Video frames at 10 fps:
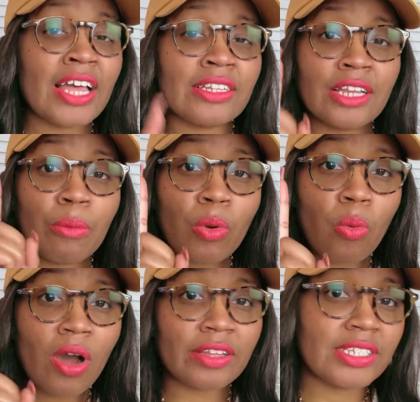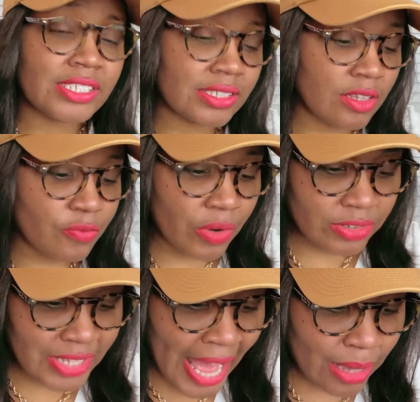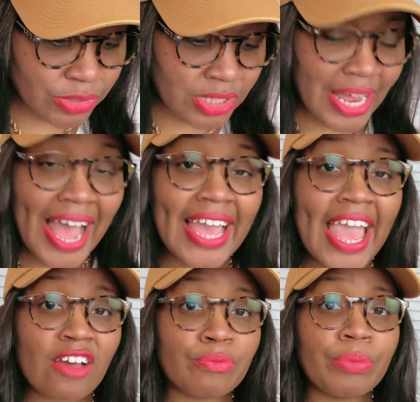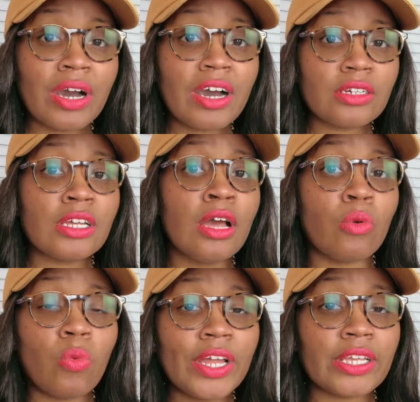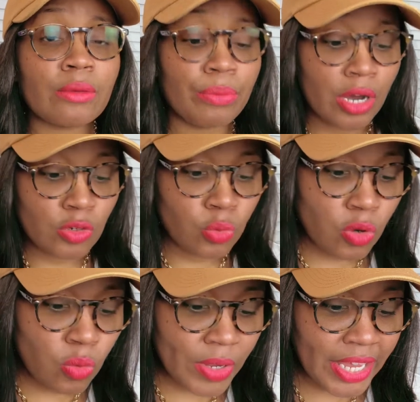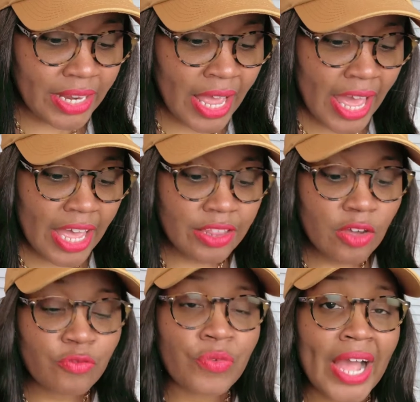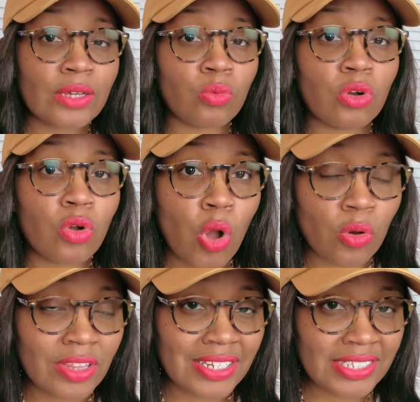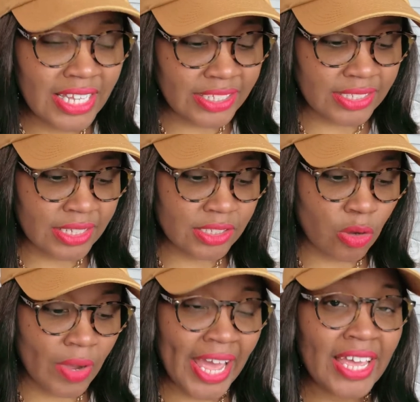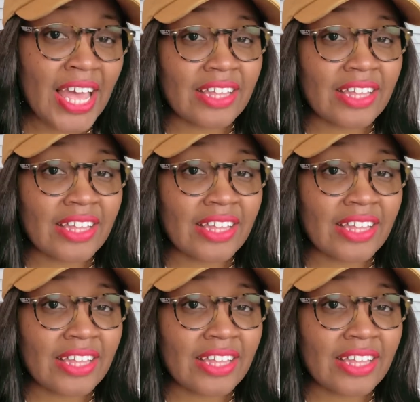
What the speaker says: Number 1, this is the first option. I have Bud winning. Bud will win and the fight will go the distance, okay?